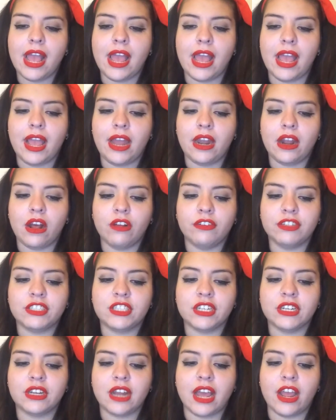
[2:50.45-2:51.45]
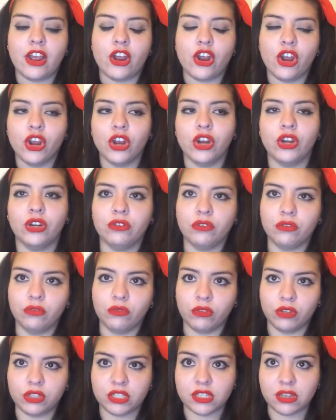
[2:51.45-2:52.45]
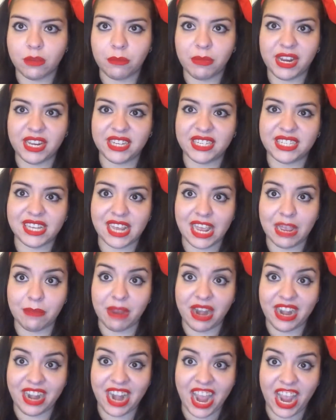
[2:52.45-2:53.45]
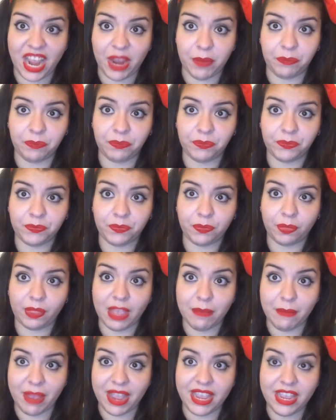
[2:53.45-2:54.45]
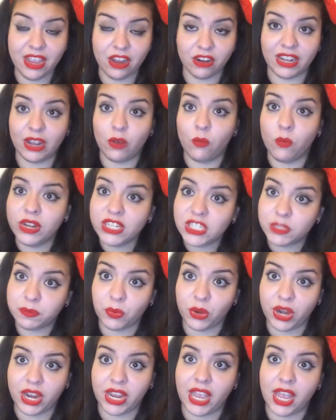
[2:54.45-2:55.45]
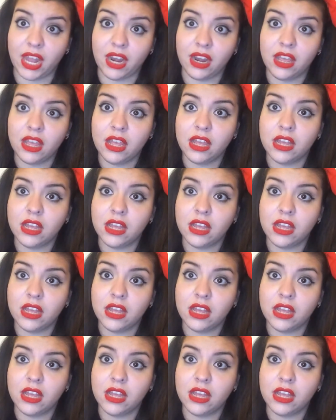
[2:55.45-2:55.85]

and all of a sudden I heard somebody saying my name in my ear, like whispering it.